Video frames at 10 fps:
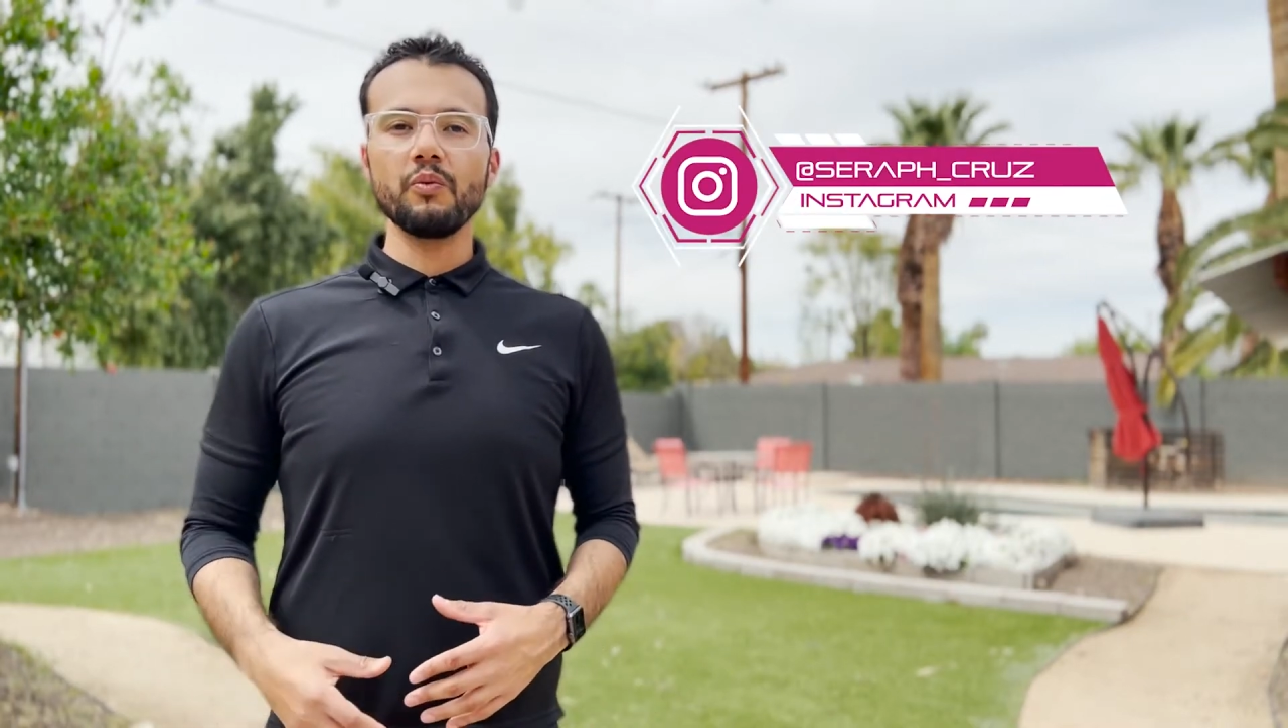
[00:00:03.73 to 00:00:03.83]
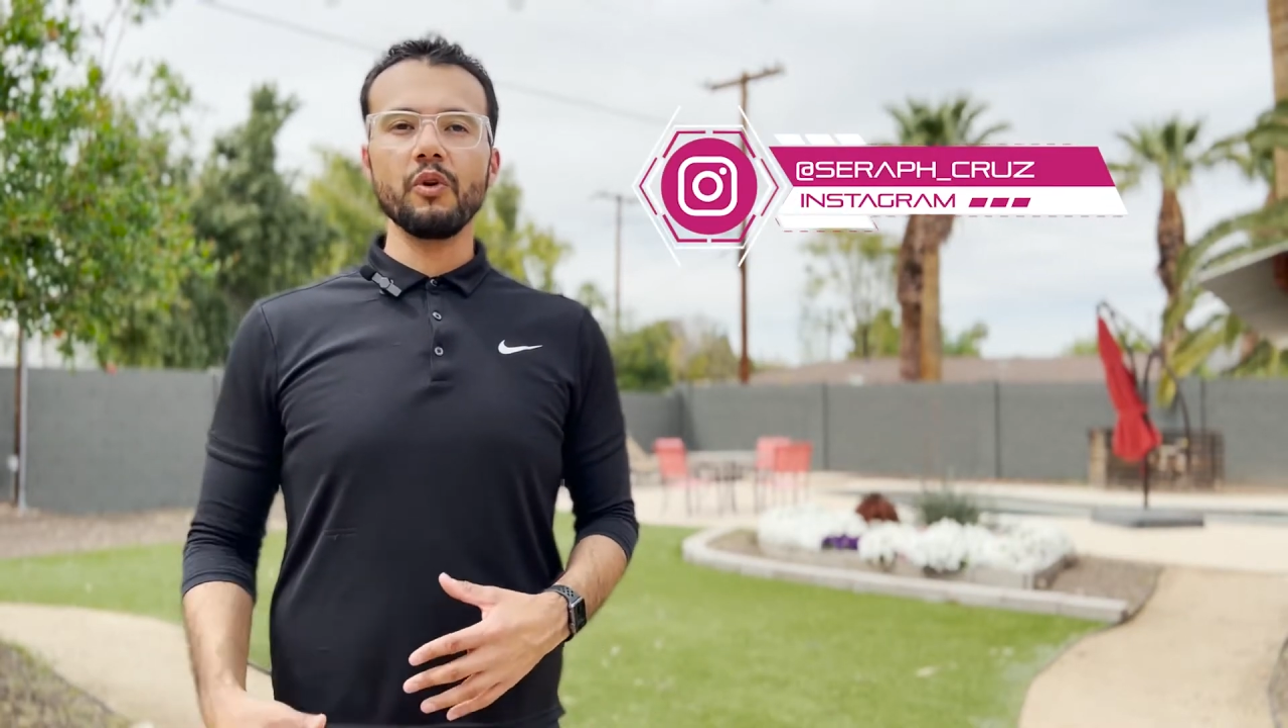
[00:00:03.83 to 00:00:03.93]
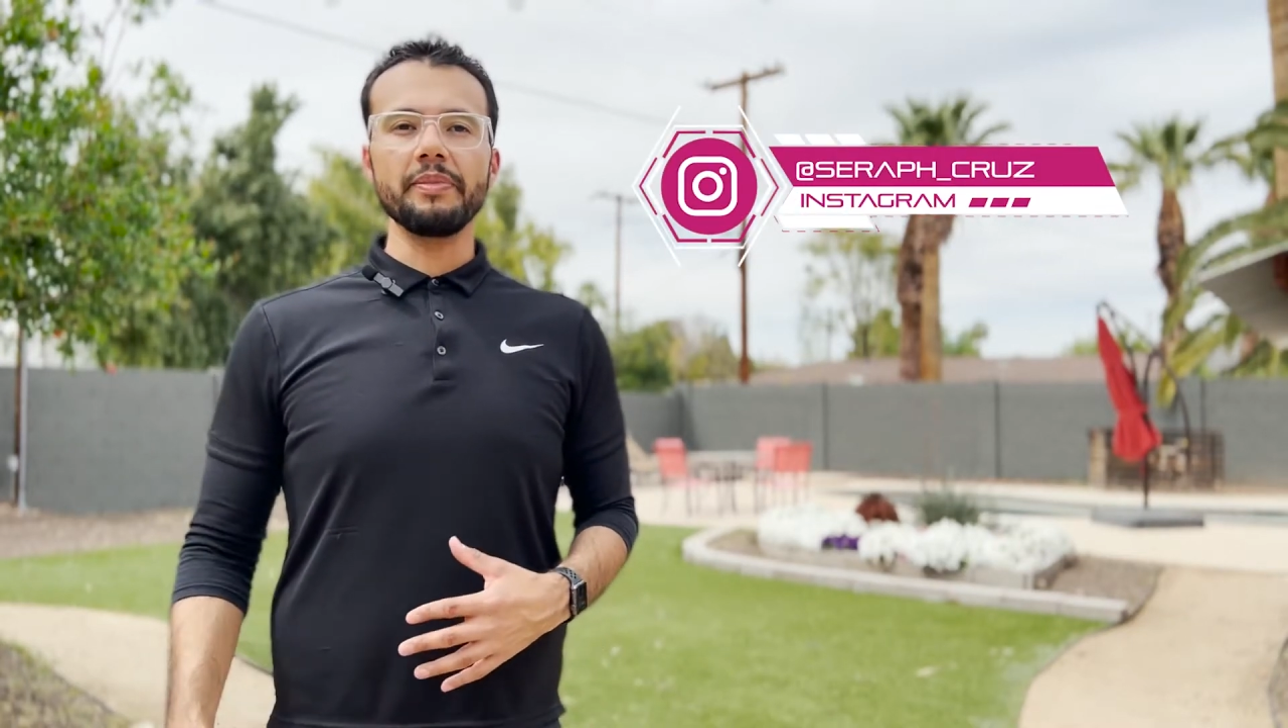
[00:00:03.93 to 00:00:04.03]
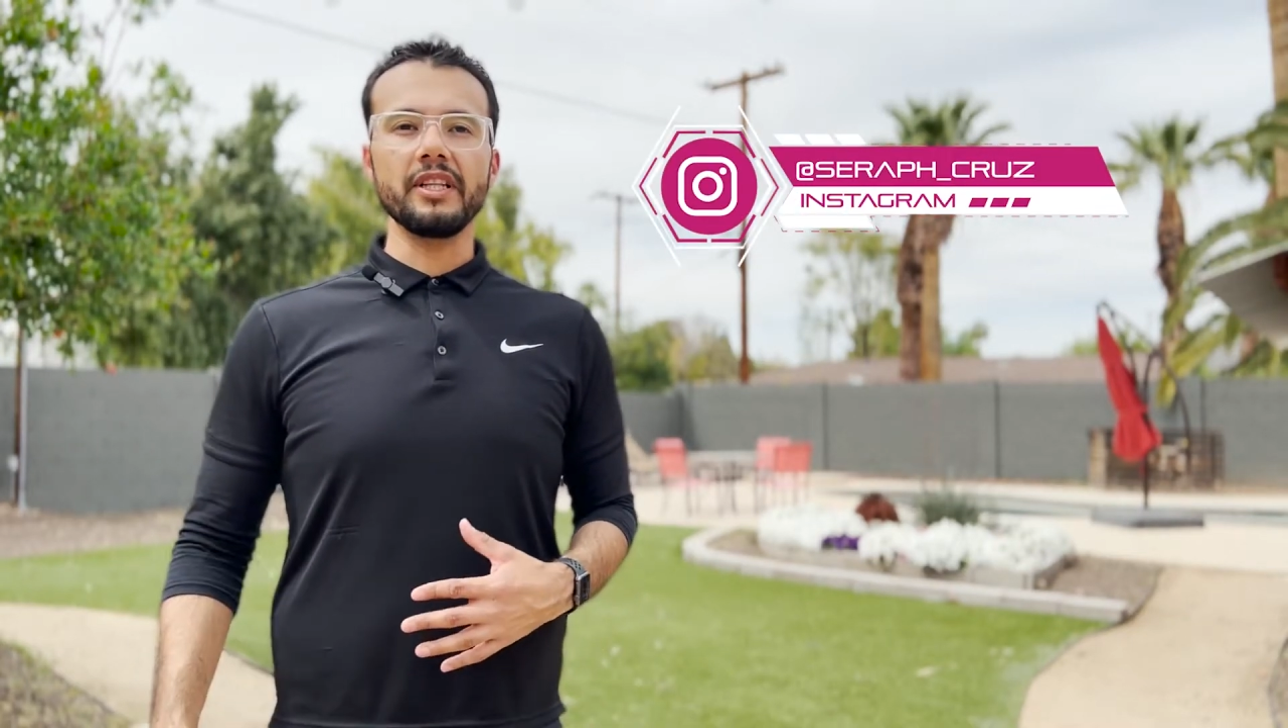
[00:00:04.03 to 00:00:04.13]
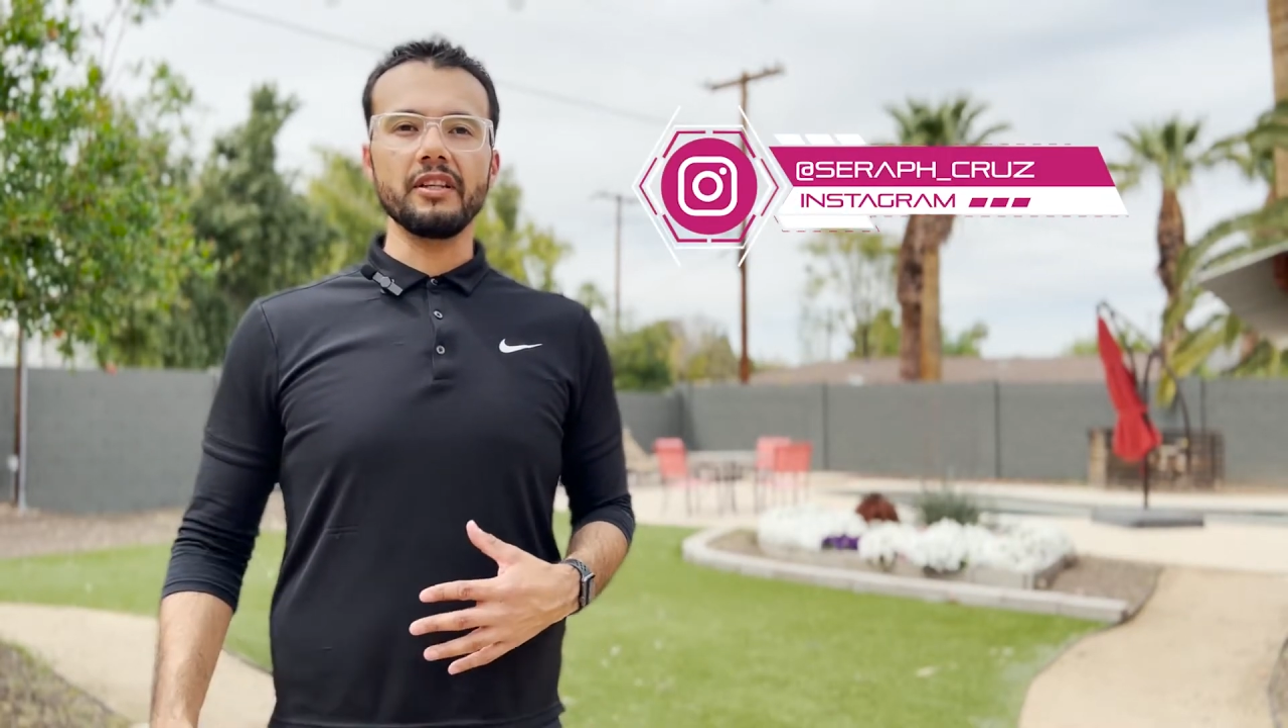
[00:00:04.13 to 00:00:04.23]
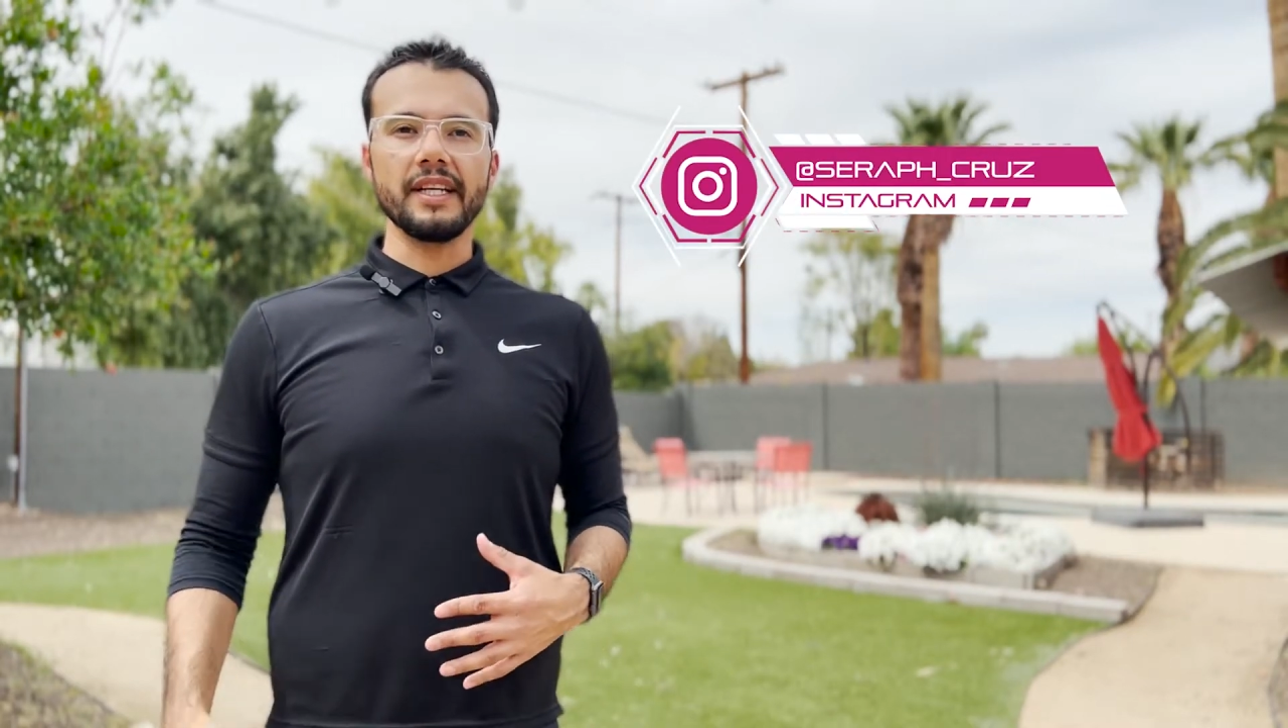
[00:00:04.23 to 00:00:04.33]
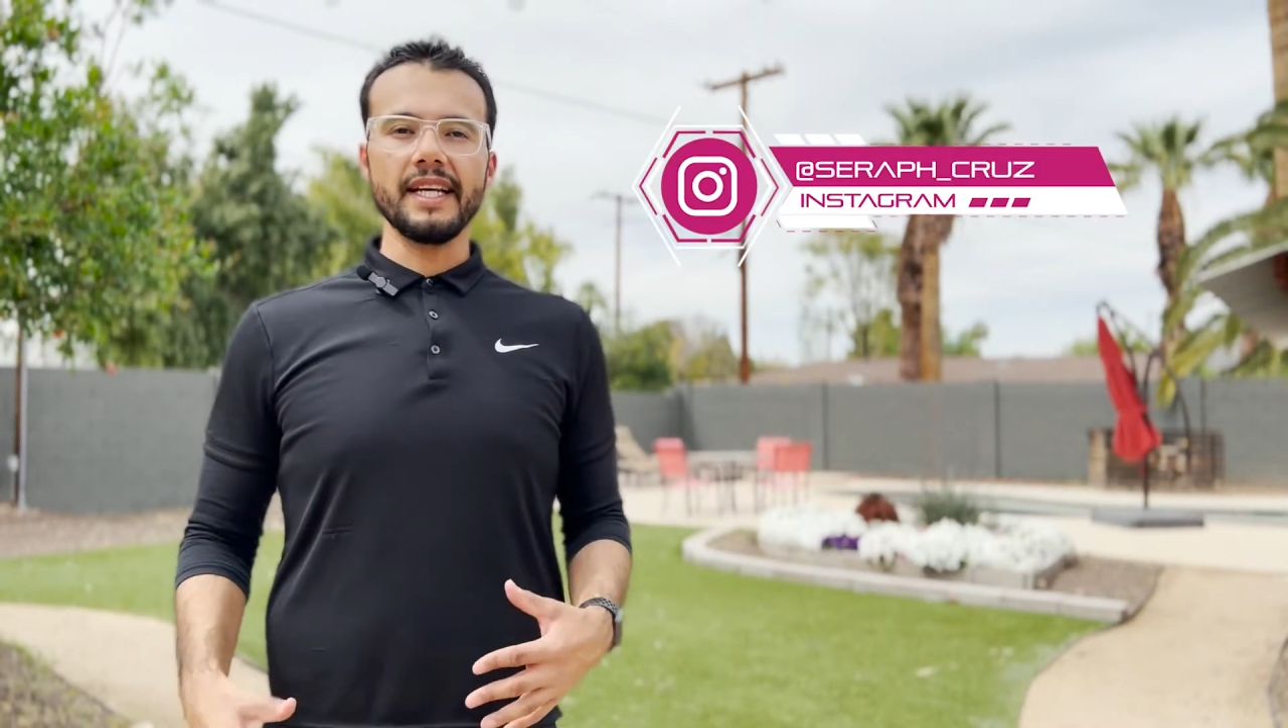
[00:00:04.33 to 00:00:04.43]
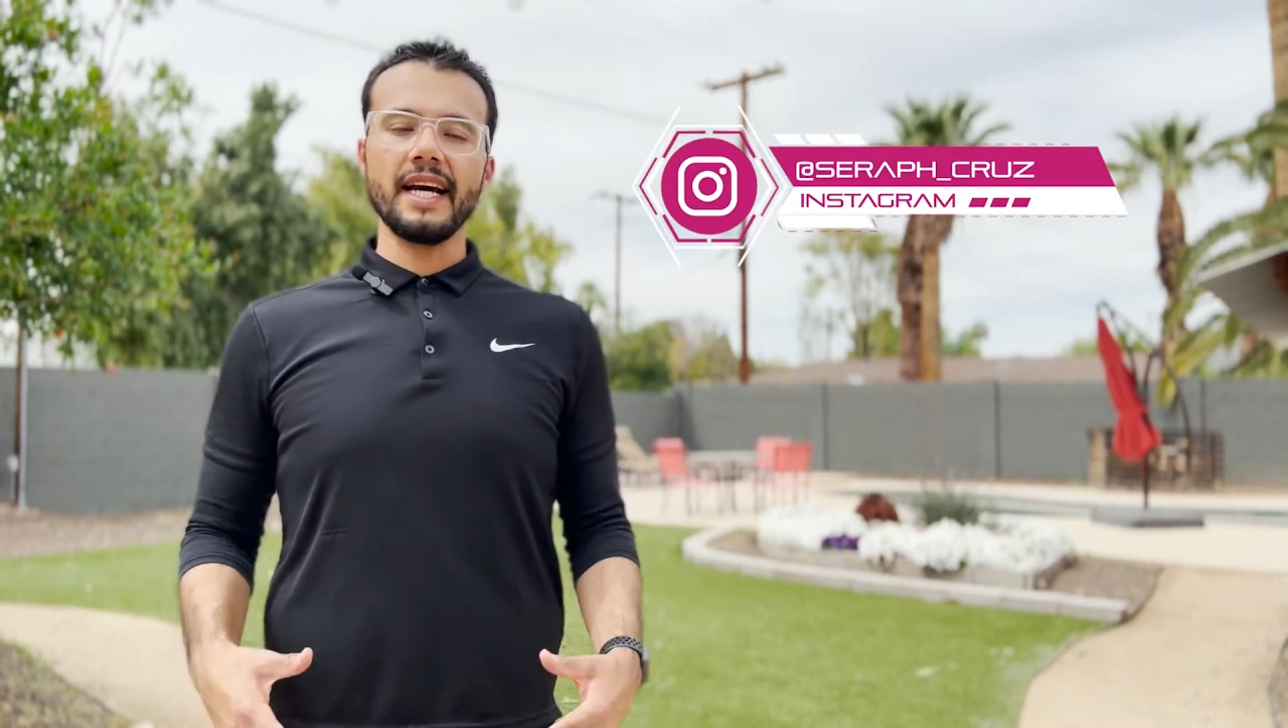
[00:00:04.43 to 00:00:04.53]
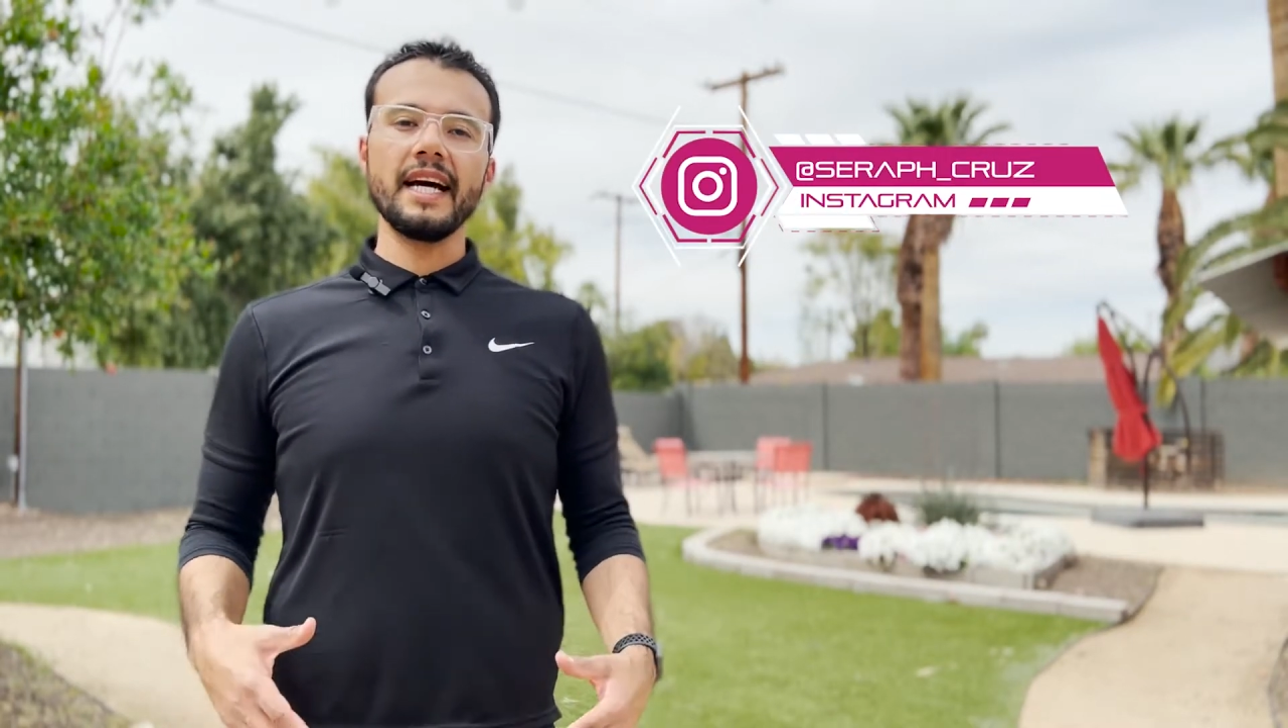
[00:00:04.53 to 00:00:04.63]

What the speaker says: we'll be looking at